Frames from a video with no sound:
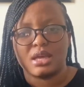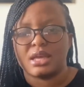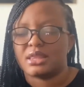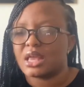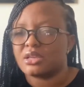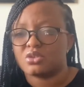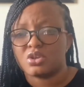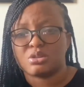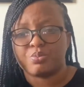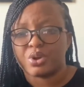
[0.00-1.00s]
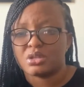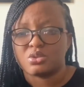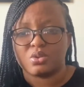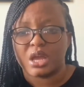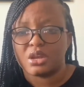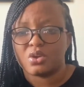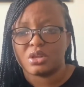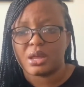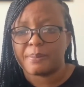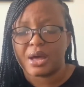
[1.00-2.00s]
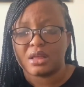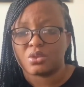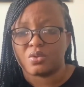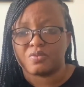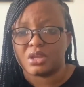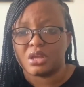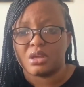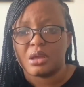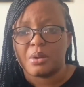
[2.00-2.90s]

It has not spread to any other part of the